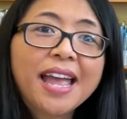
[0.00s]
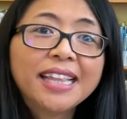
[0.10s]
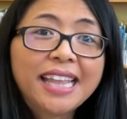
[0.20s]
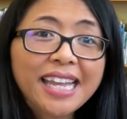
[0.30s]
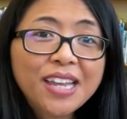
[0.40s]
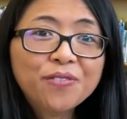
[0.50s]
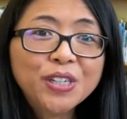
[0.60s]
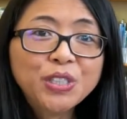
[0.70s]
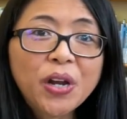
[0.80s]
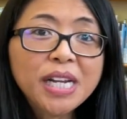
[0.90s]
Thank you for
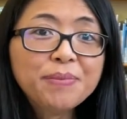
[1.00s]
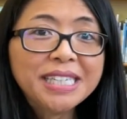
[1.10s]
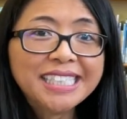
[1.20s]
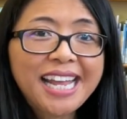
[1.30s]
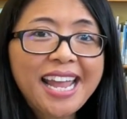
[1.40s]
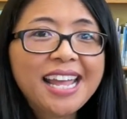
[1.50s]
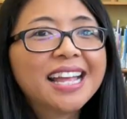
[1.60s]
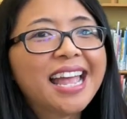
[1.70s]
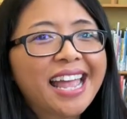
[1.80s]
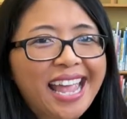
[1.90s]
joining me today,
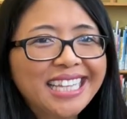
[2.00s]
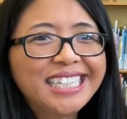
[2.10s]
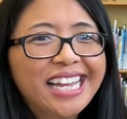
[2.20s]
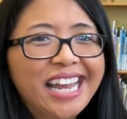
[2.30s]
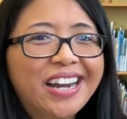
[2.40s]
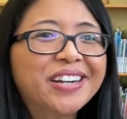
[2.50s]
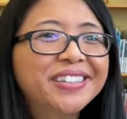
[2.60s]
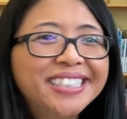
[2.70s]
and take care.